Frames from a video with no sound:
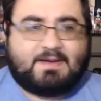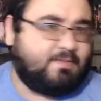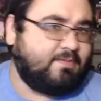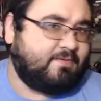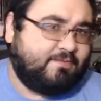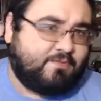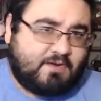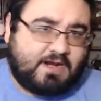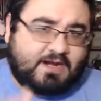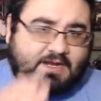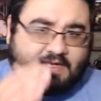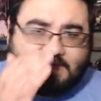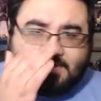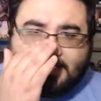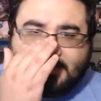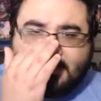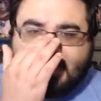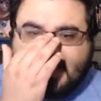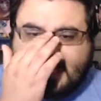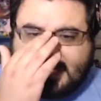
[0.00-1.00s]
But before I
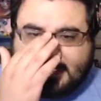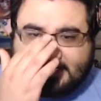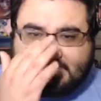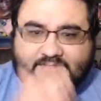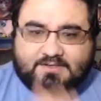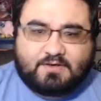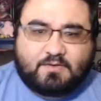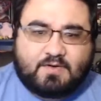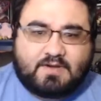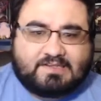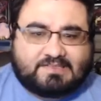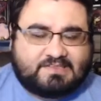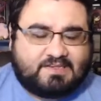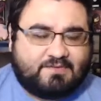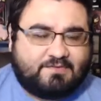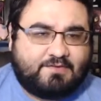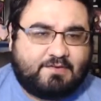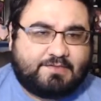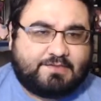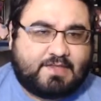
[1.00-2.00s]
continue, guys, I do want to say a
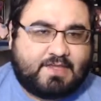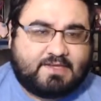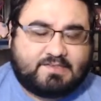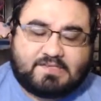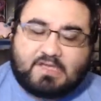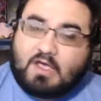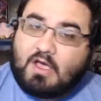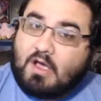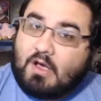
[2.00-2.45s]
few things.